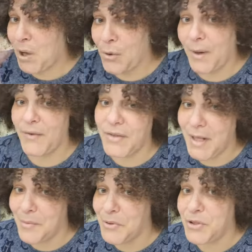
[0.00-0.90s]
go around the
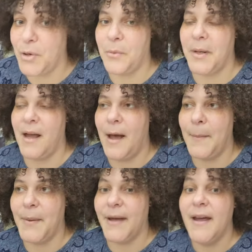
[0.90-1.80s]
table and show what we got.
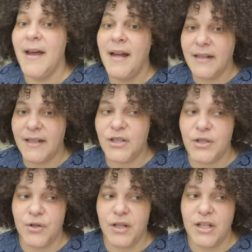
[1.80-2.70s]
But
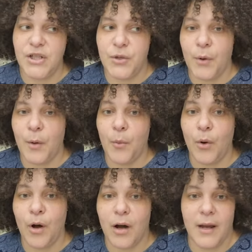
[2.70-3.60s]
these these two are
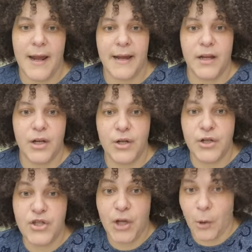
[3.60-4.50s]
more like
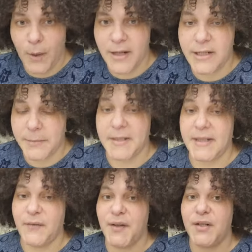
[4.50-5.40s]
sewing specific.